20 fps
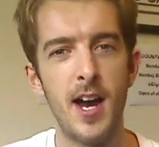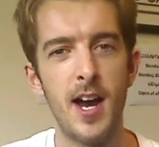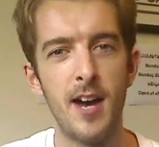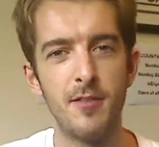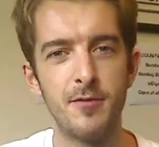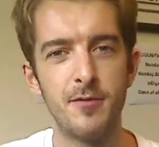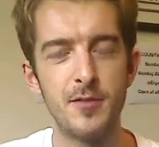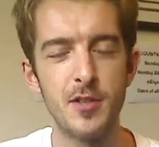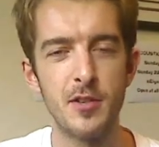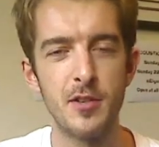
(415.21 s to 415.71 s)

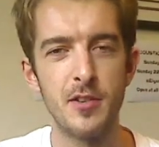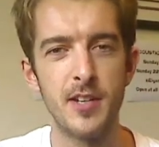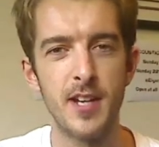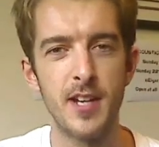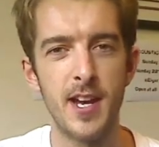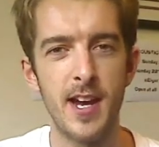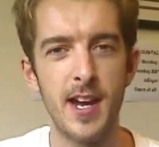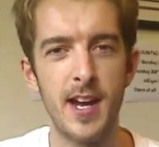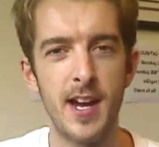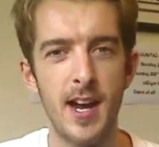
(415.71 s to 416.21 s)
I've
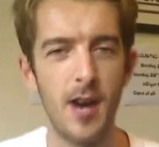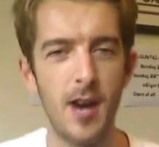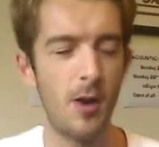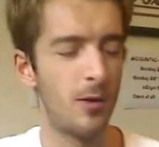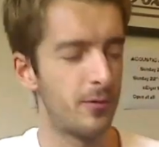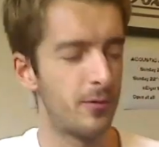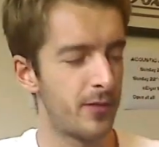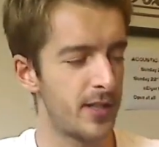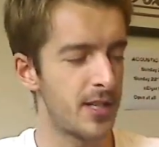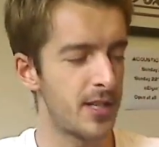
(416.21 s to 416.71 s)
done uh,
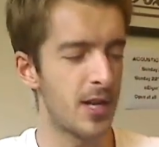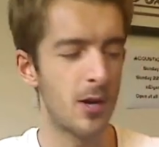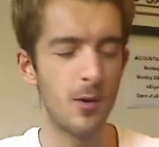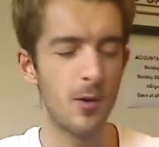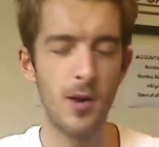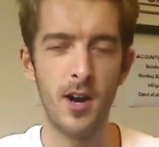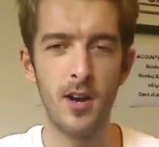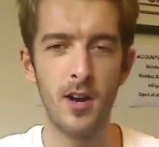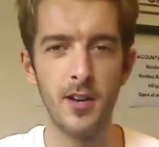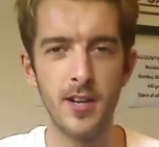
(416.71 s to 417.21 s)
a whole
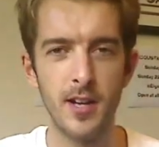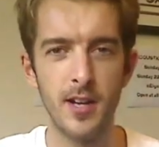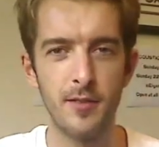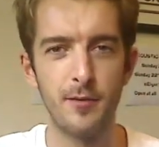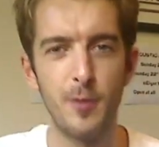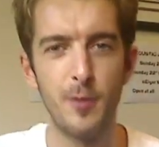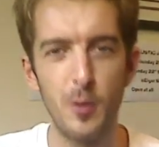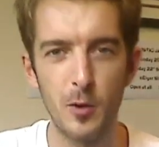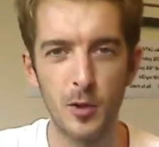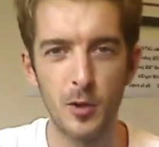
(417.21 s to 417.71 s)
video on
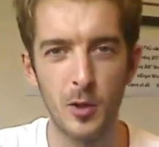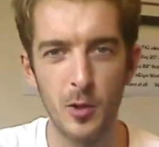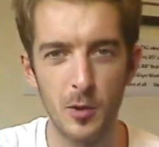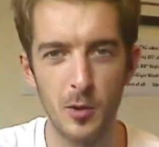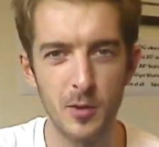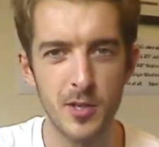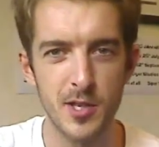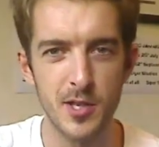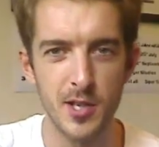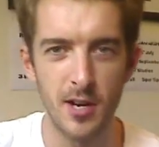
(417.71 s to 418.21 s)
a four
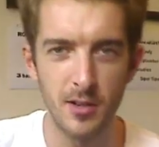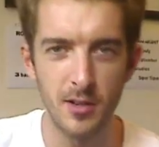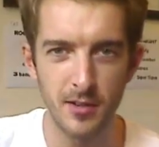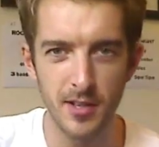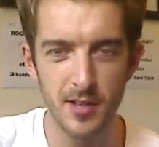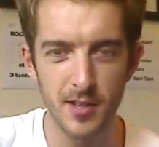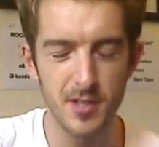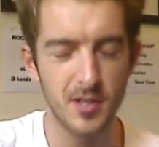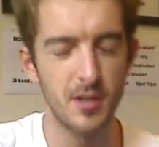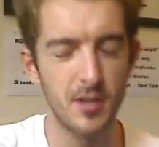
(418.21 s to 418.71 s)
chord
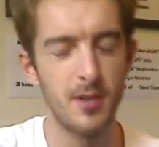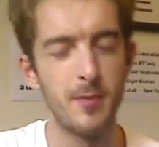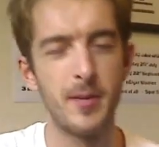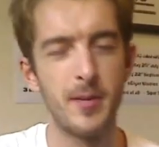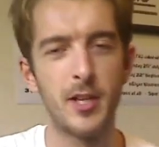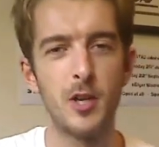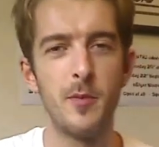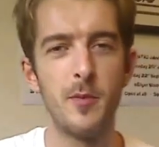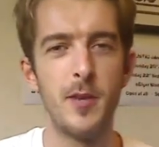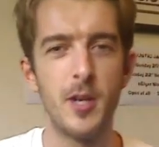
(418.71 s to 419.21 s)
song that's going
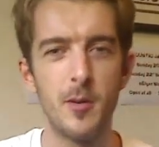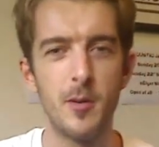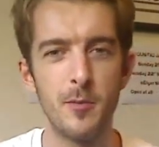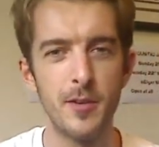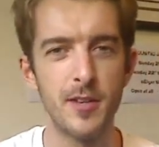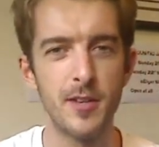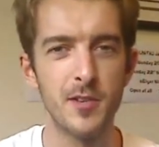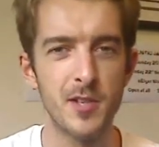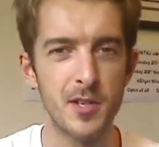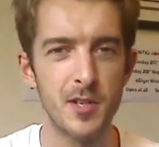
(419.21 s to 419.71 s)
to be coming
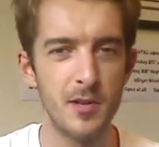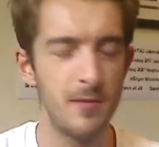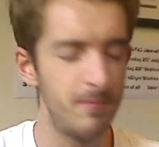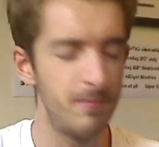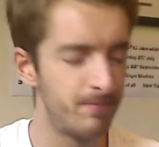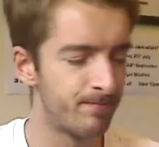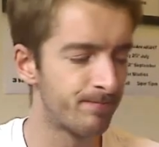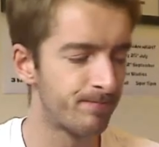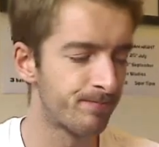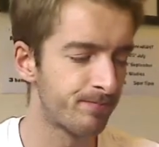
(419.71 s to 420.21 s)
up real
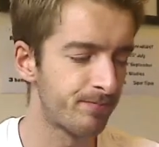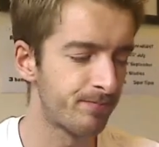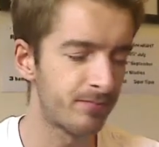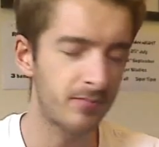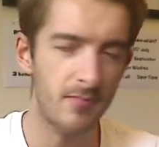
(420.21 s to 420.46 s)
soon.